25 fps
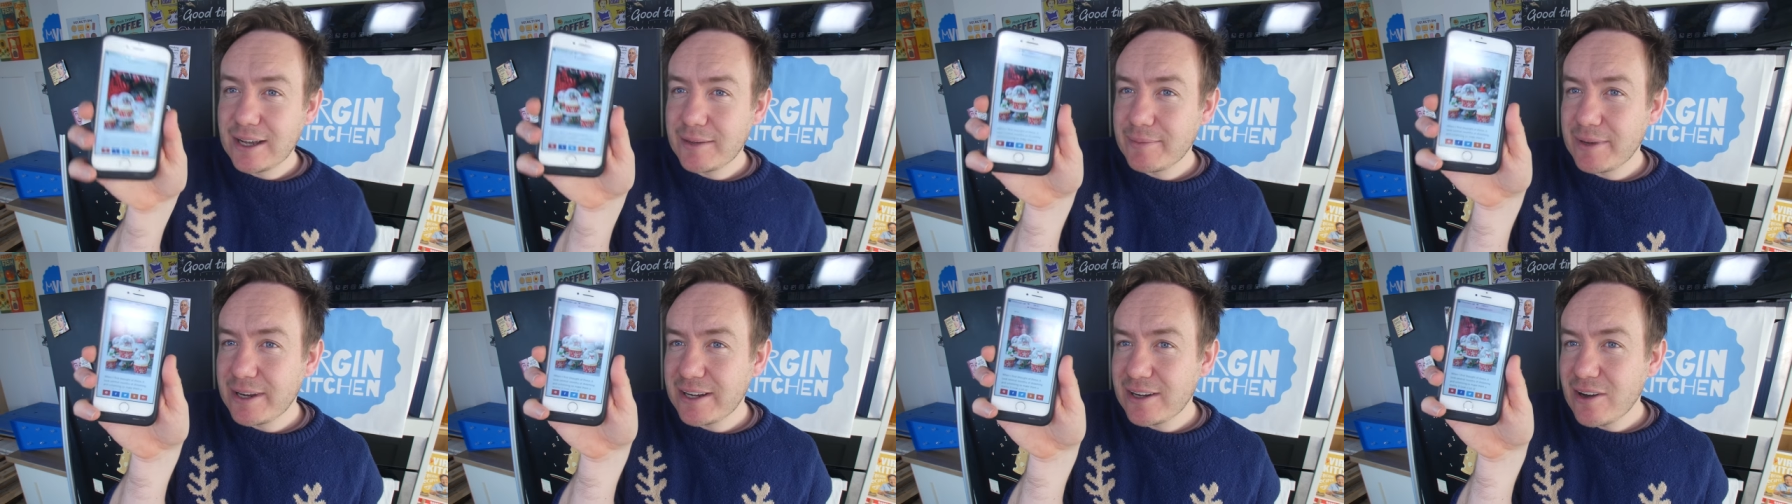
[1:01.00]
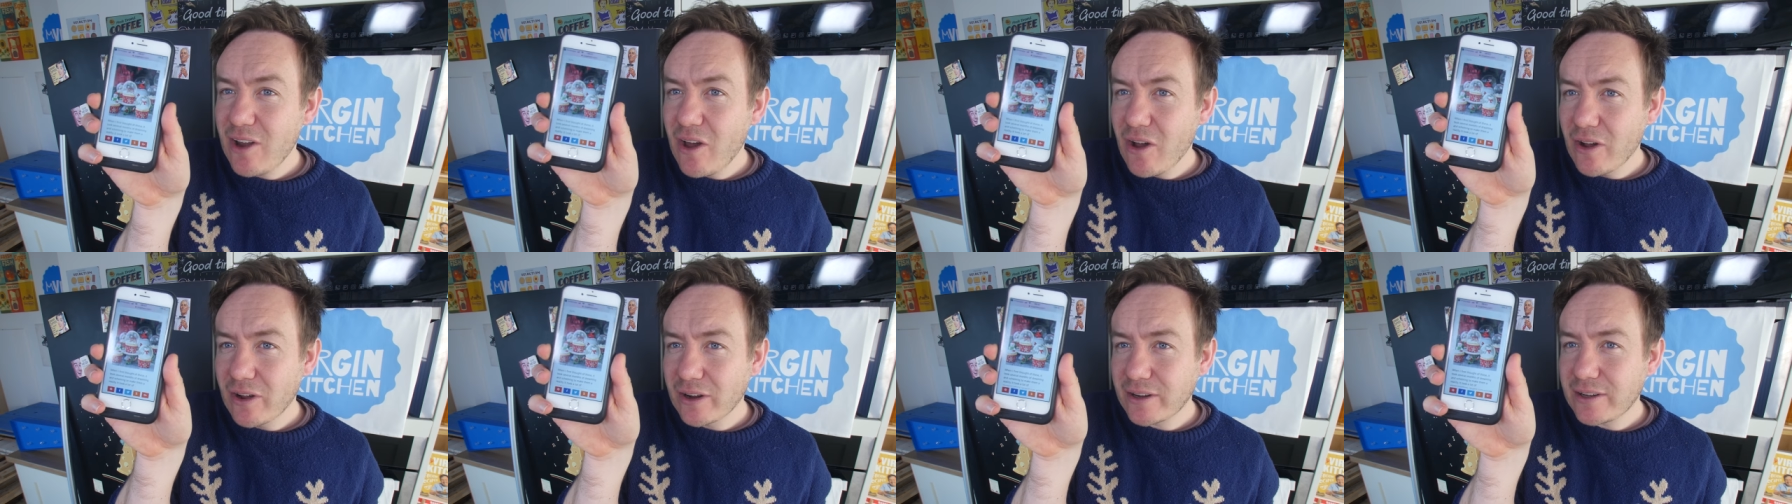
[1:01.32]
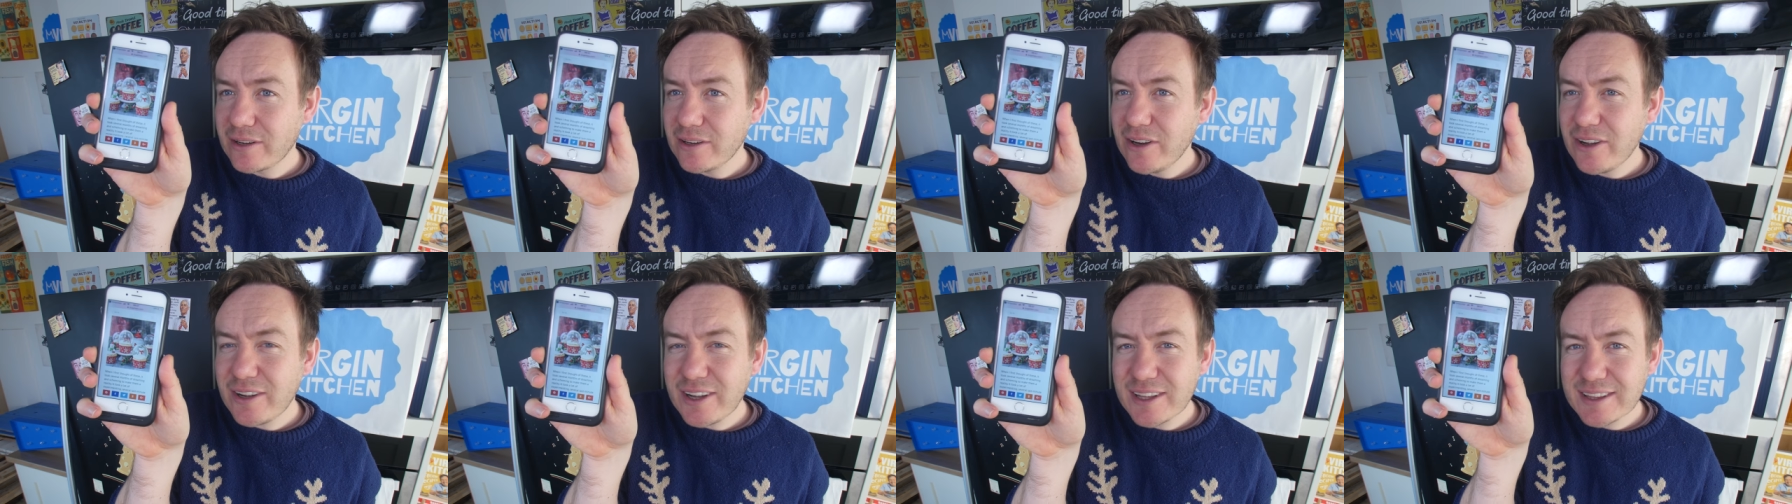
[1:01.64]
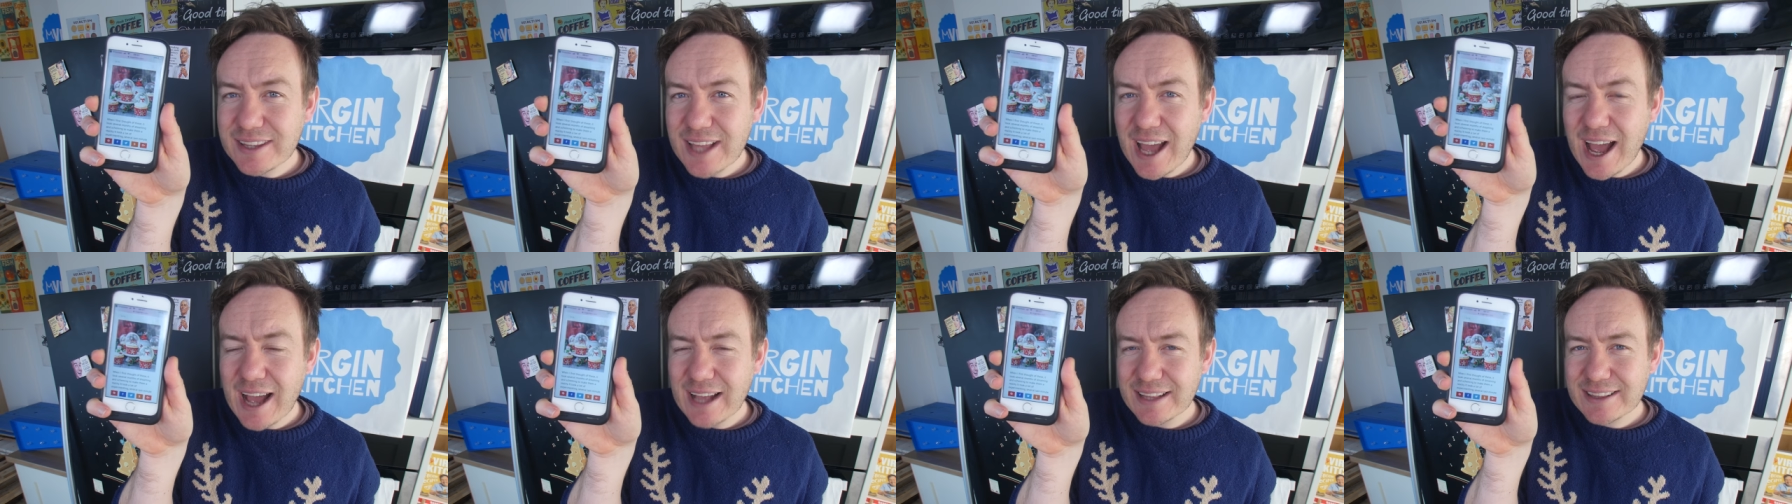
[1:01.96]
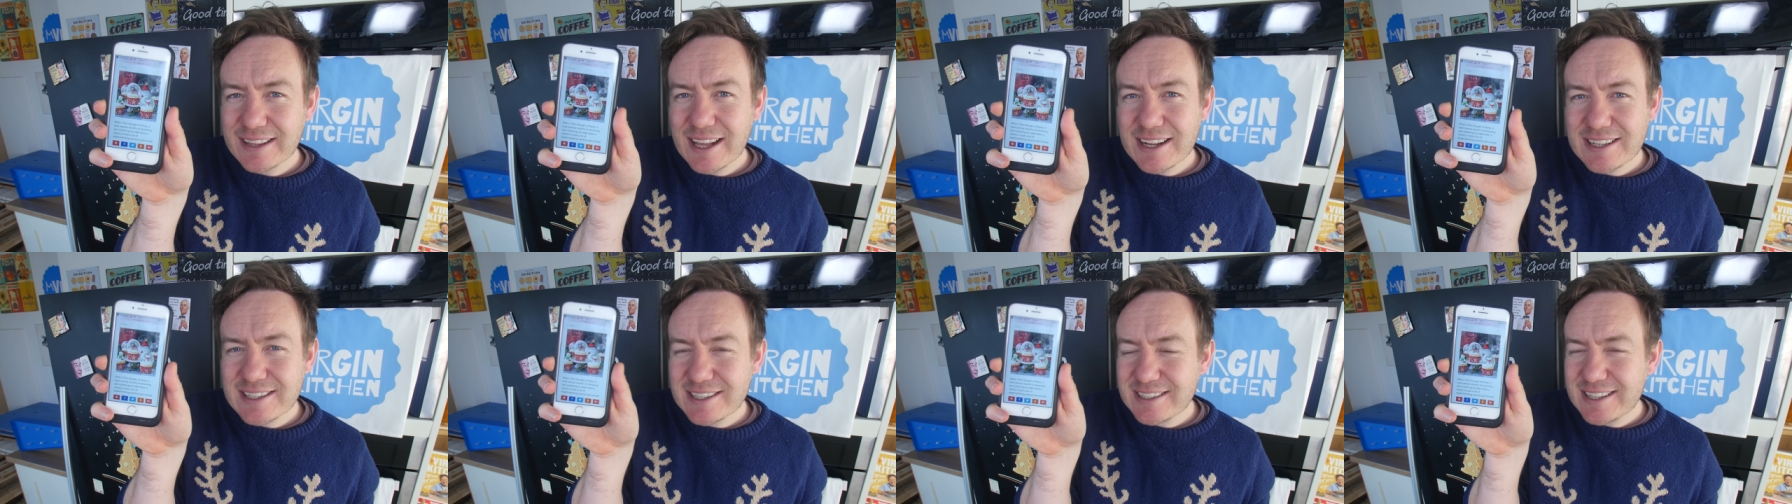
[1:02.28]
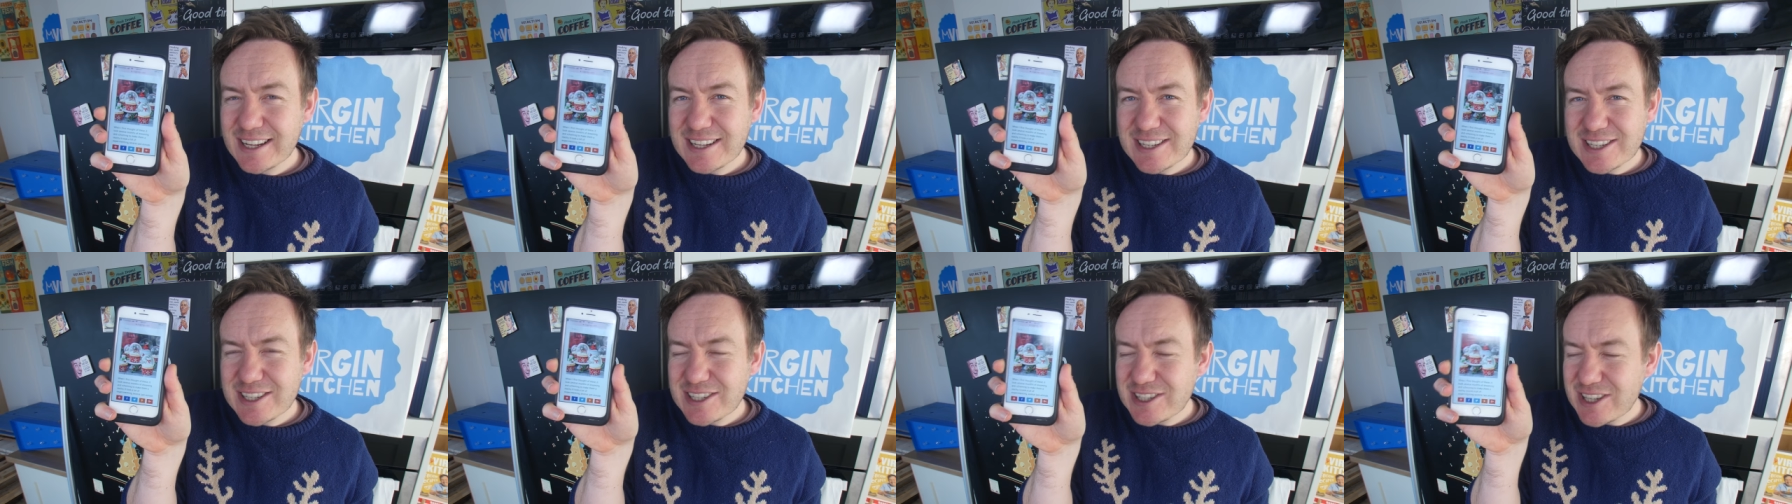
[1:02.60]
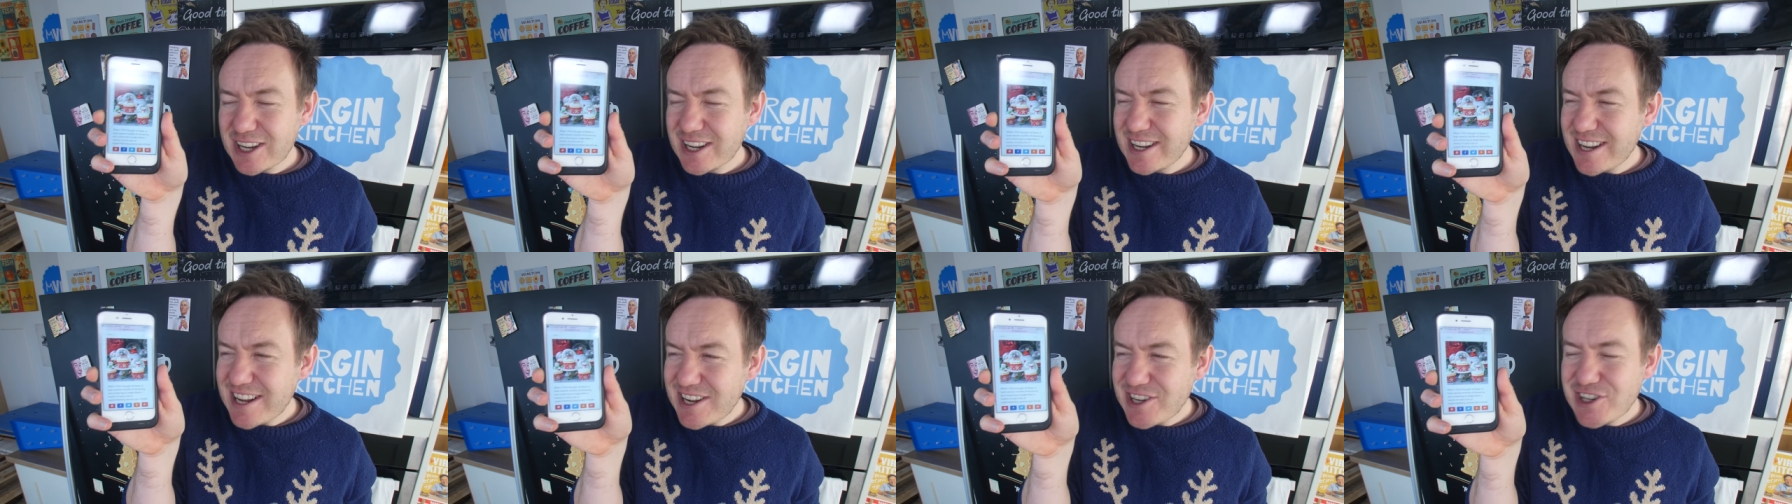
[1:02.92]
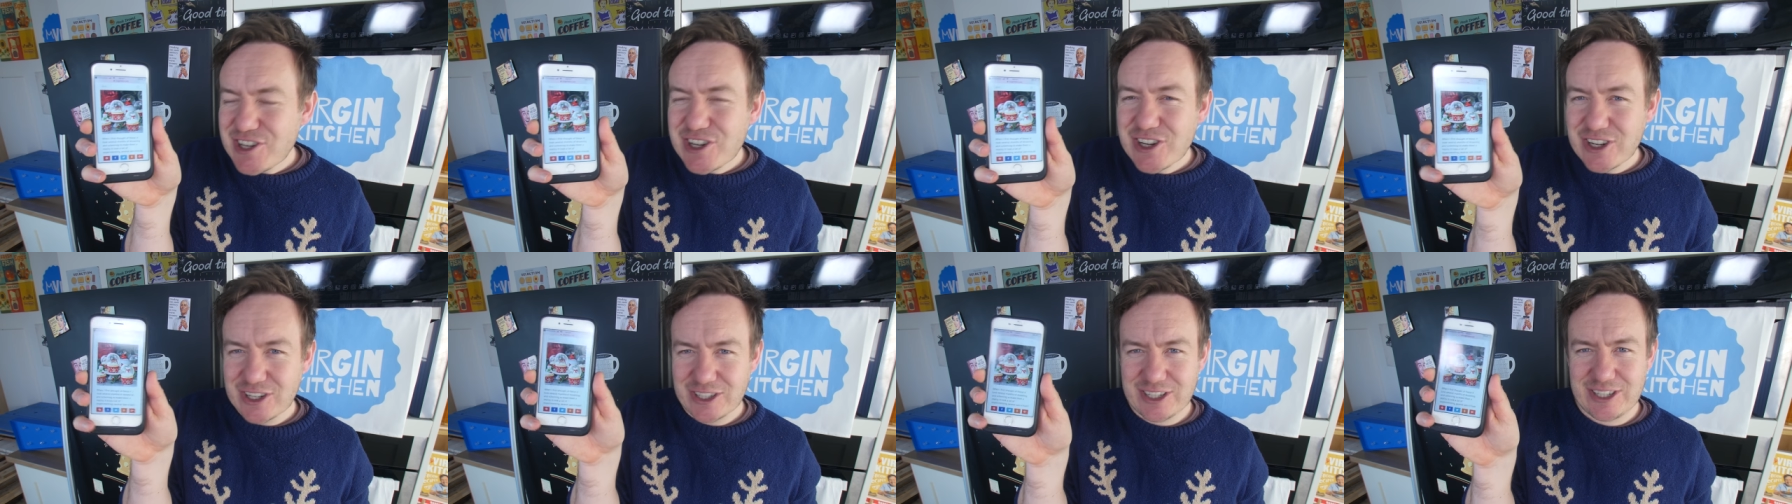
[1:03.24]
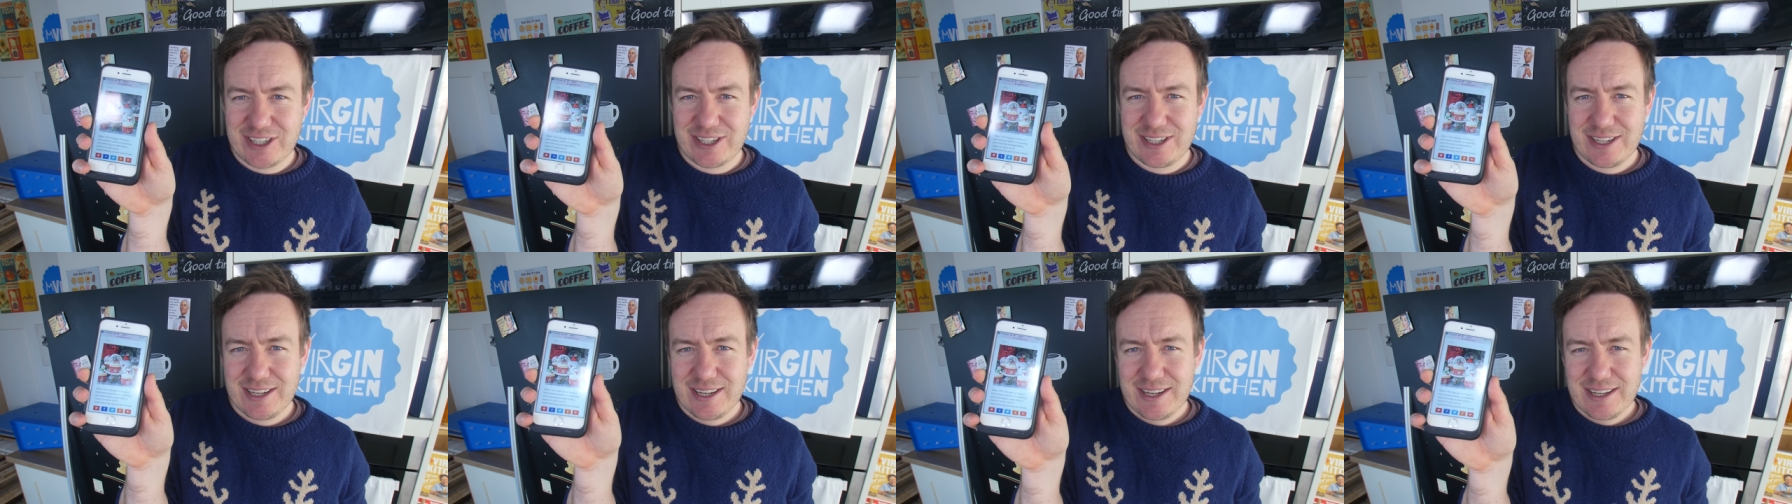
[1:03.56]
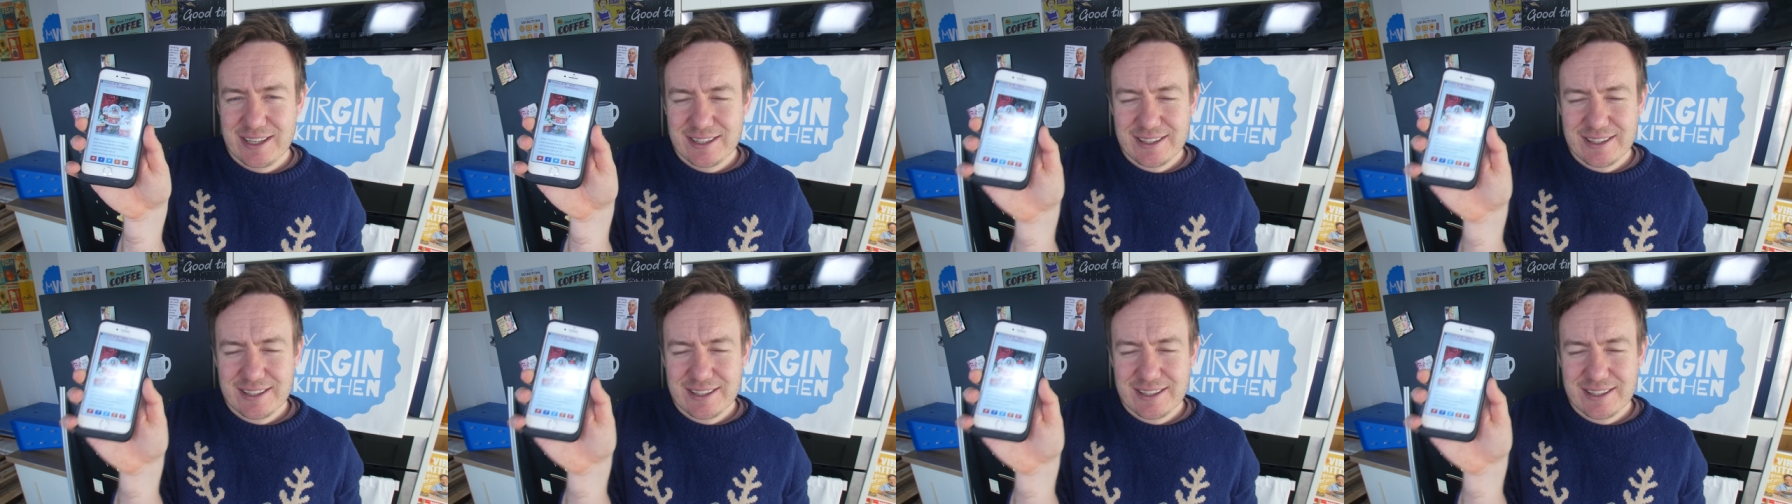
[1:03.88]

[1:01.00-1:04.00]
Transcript: I mean, look, look at that. That's, that's delicious.